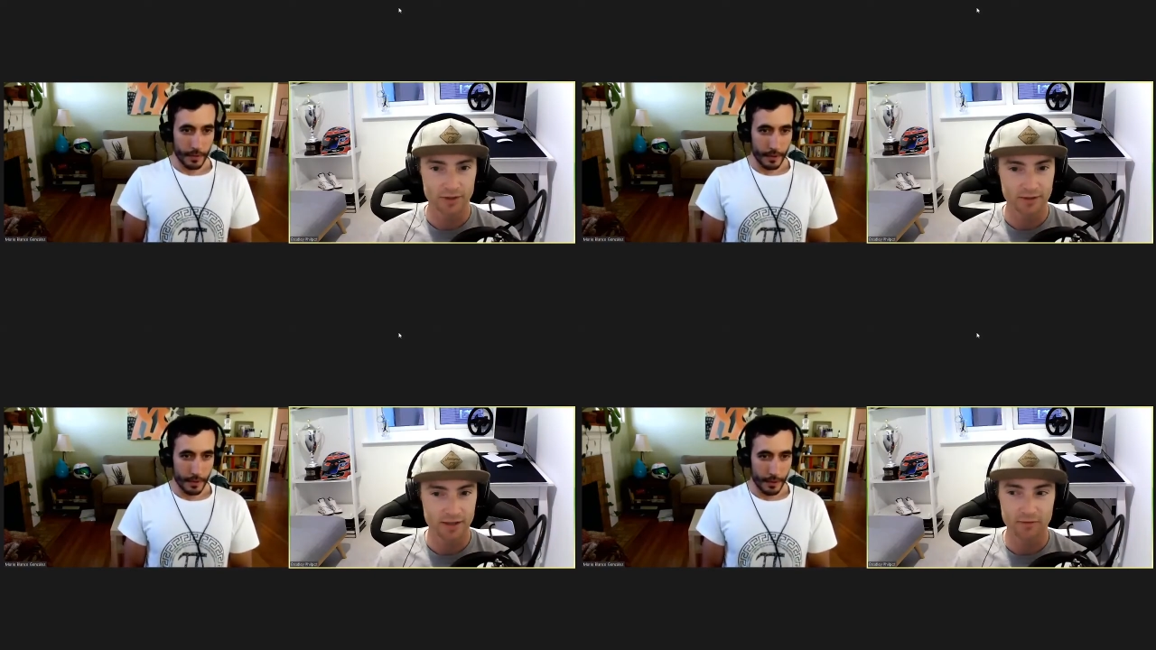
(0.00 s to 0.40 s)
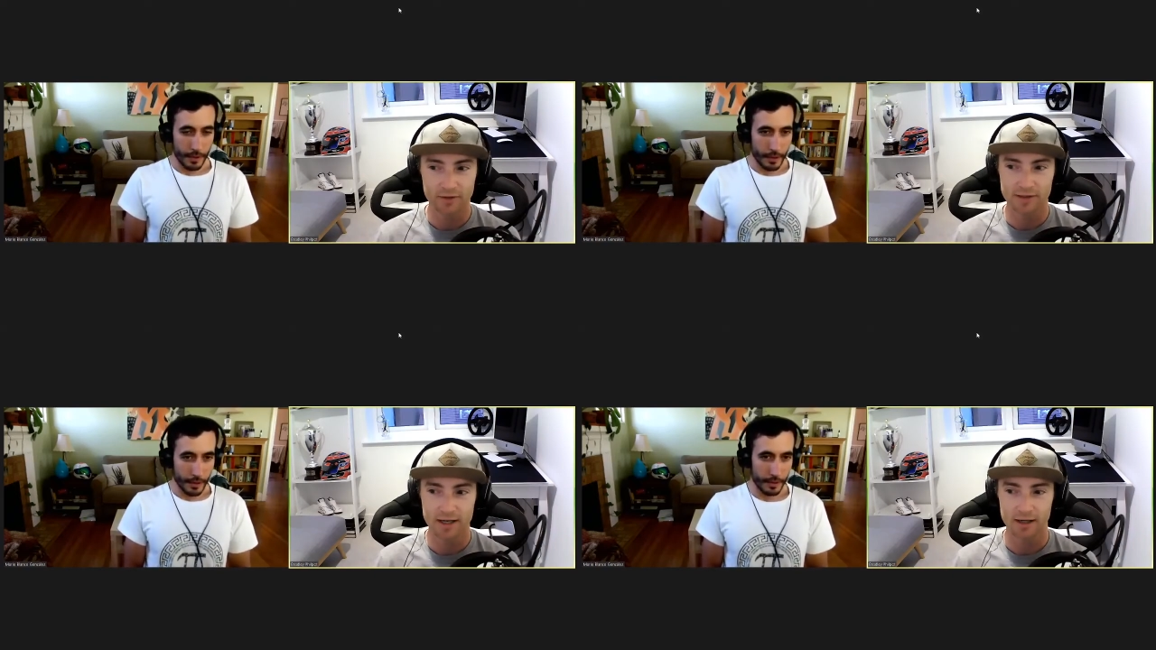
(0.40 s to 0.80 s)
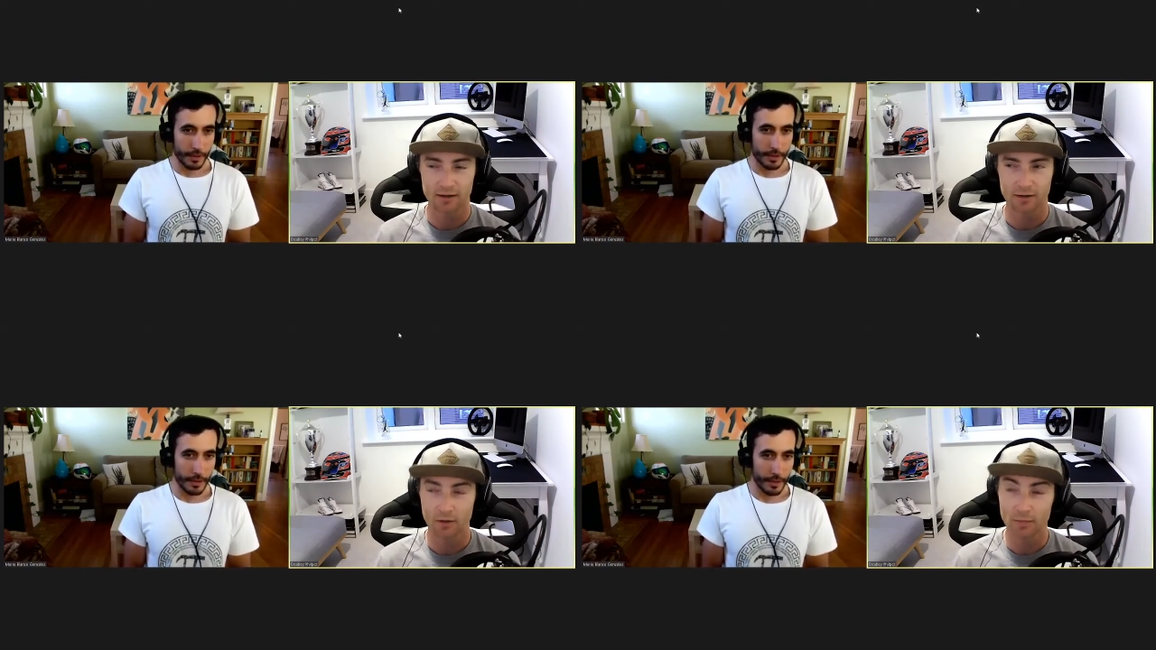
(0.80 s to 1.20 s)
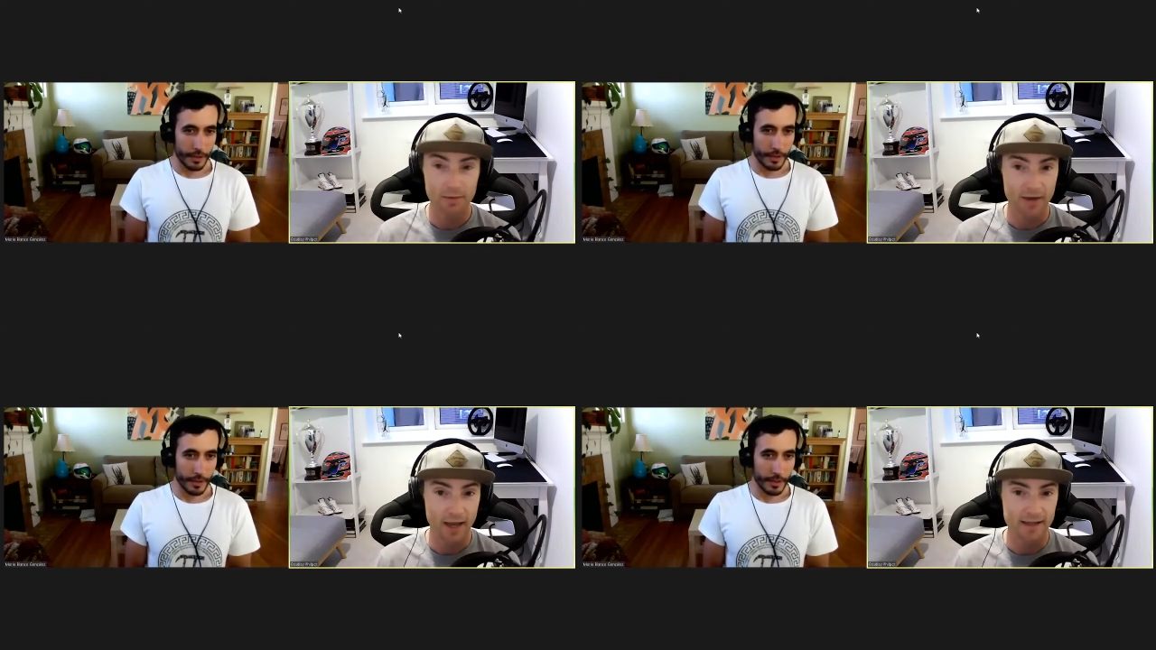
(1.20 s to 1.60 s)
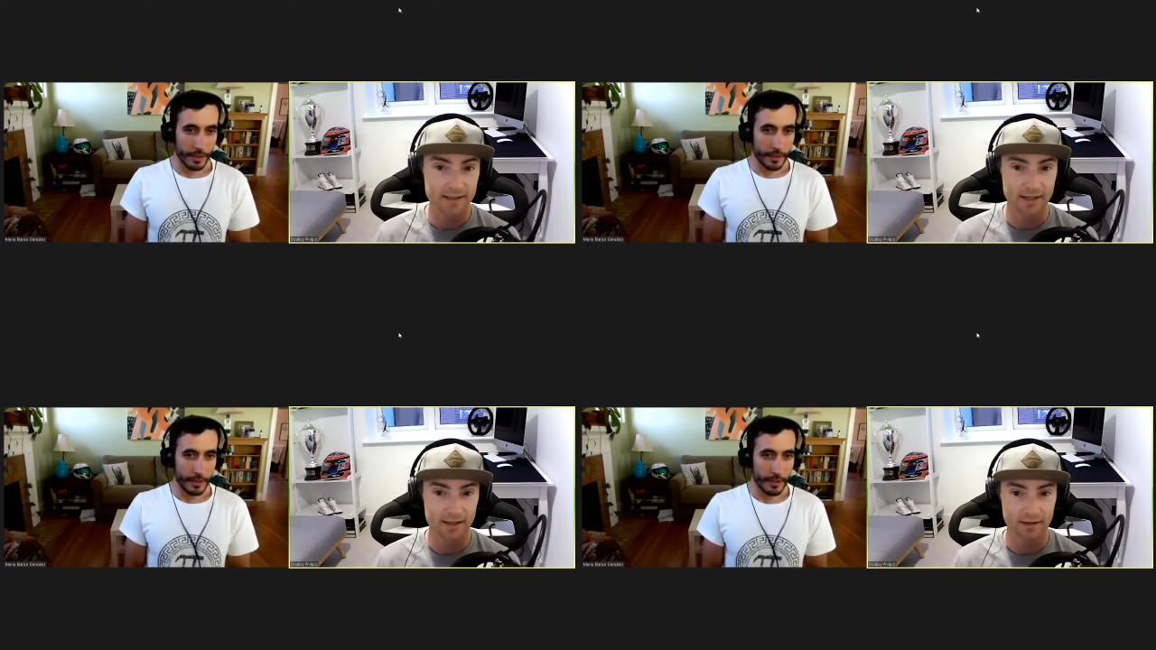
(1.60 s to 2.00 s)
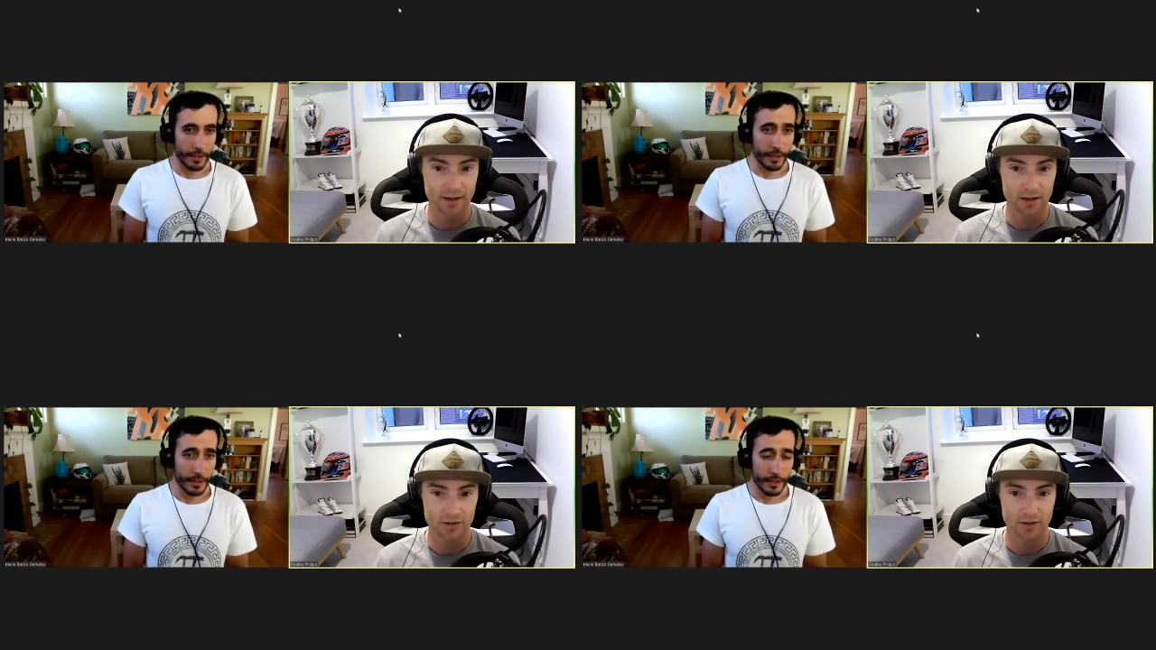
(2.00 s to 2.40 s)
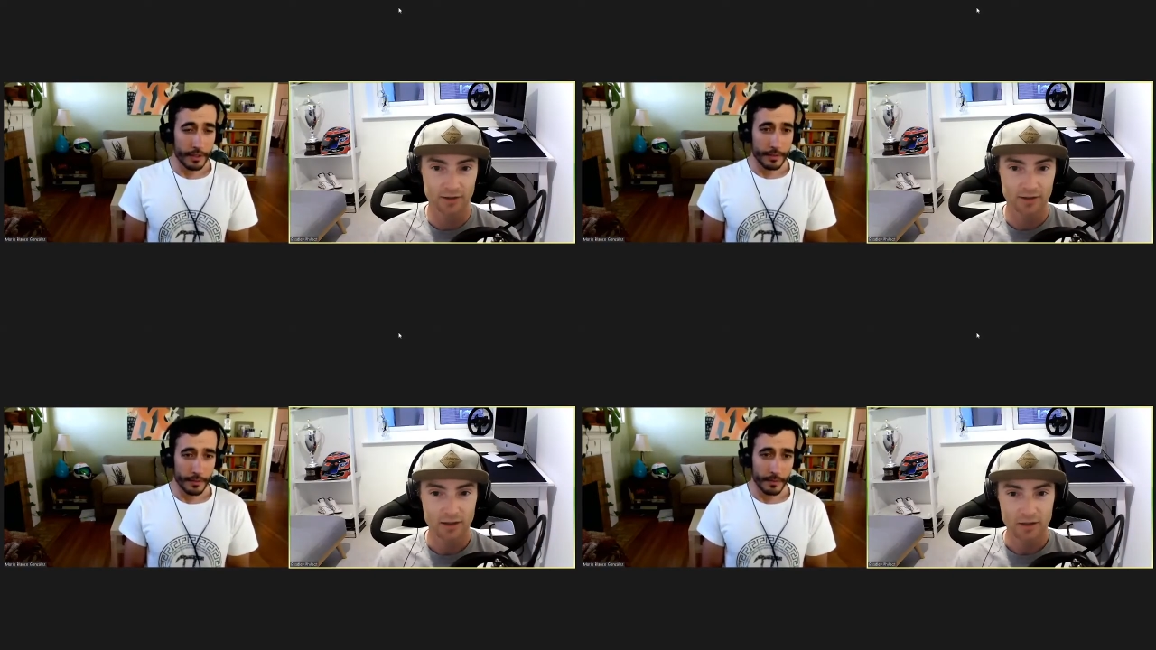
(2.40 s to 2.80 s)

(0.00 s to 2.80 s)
Speaker 1: 17, or uh, maybe 18 actually.